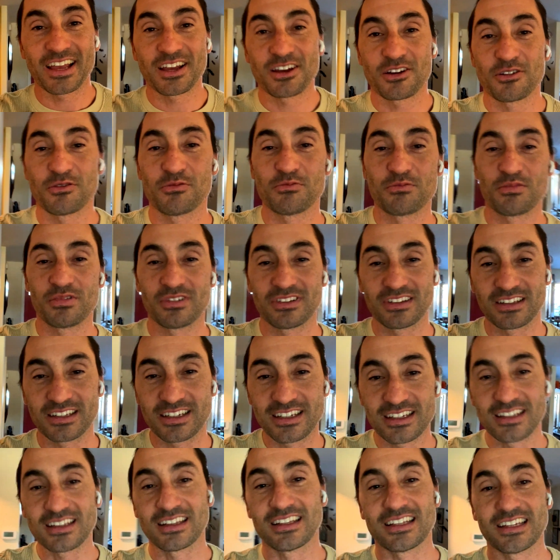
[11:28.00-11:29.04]

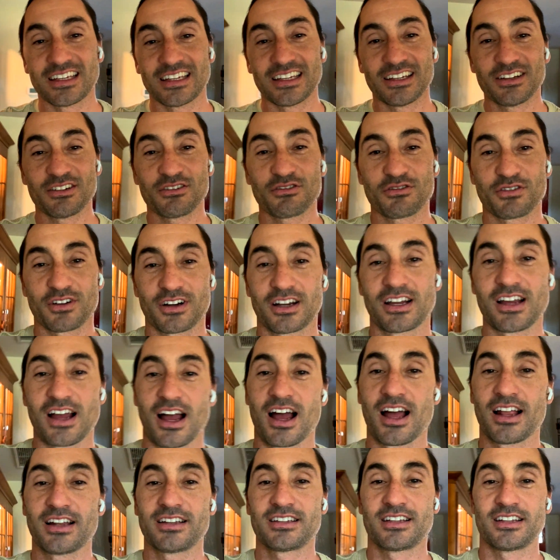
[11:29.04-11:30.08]
completely
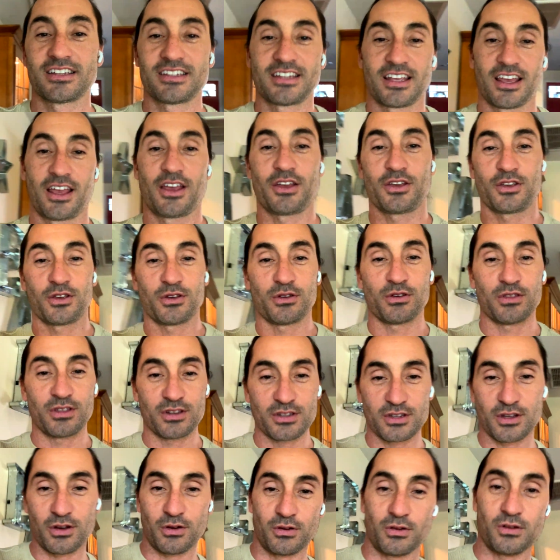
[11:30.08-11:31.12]
forgot to tell you the
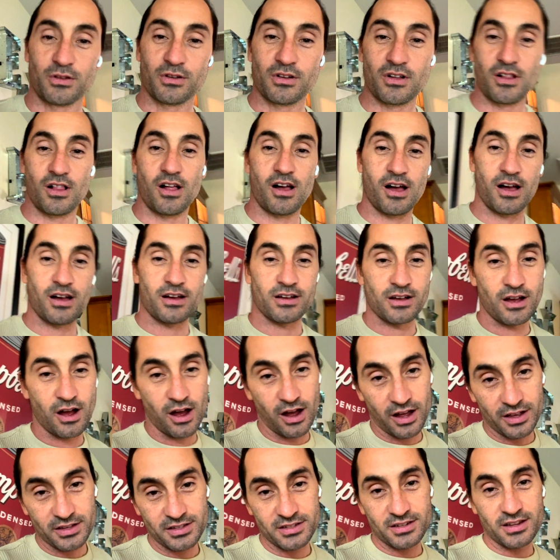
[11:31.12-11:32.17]
total
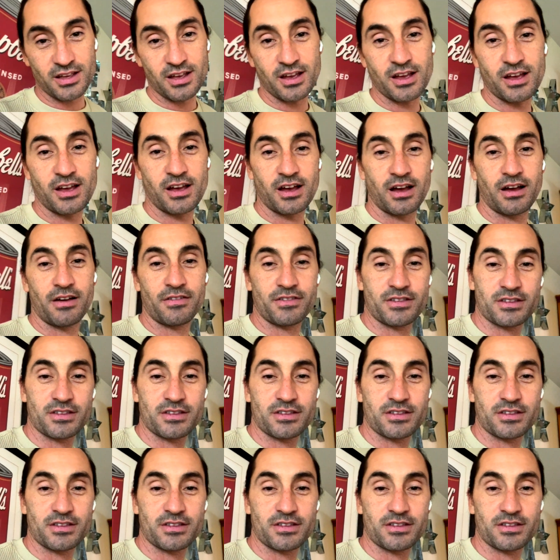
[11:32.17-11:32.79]
cost of the